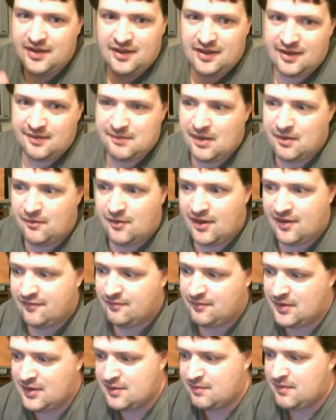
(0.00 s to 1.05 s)
my wife
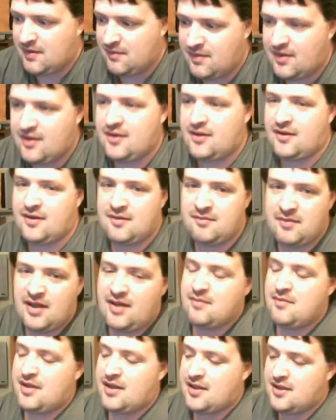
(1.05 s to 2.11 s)
must be better than me
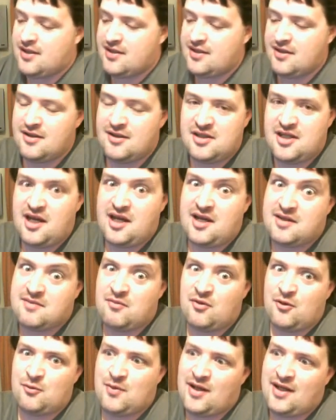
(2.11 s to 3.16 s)
because she has more
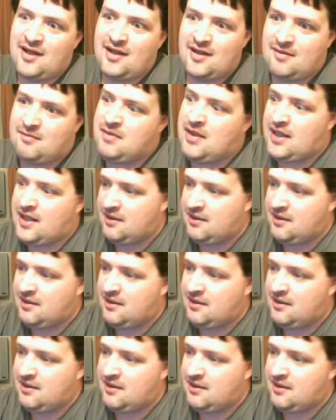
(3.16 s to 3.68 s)
money than me.